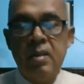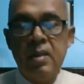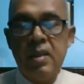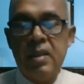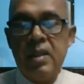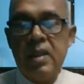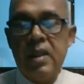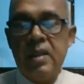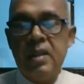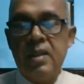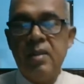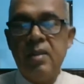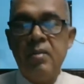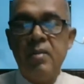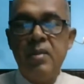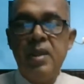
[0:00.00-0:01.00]
discussed
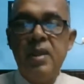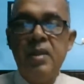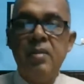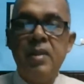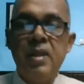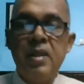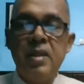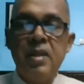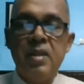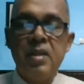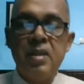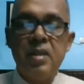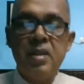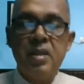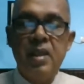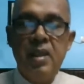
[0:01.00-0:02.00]
many
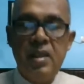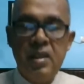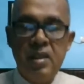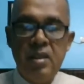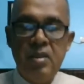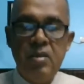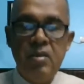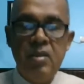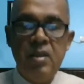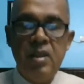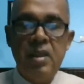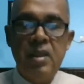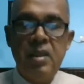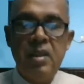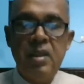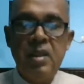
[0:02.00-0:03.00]
matters related to
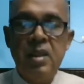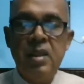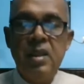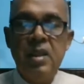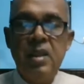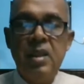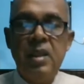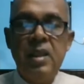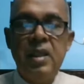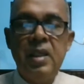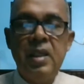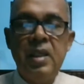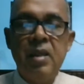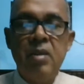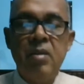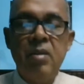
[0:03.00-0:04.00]
it in
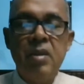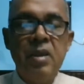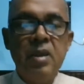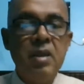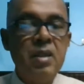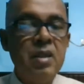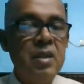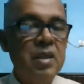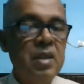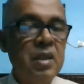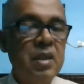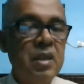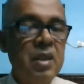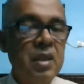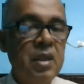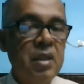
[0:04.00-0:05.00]
our
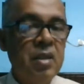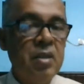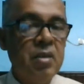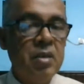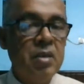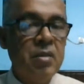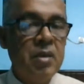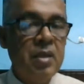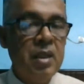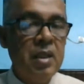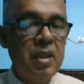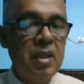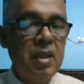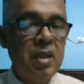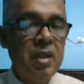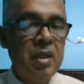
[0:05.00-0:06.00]
hospital
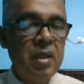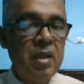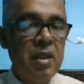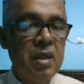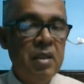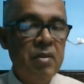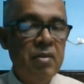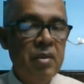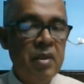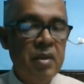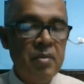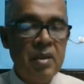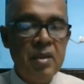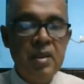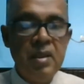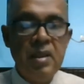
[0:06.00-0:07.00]

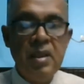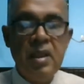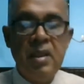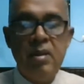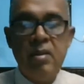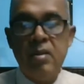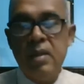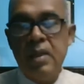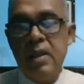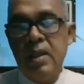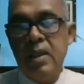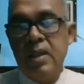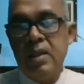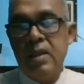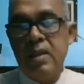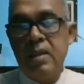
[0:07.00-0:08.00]
pharmacy as well
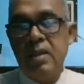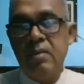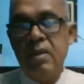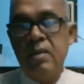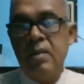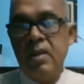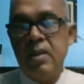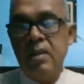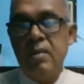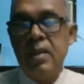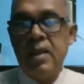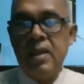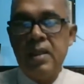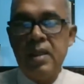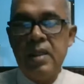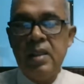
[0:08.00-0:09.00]
as pharmacy
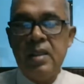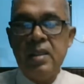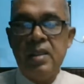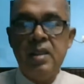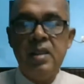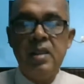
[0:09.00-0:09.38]
practice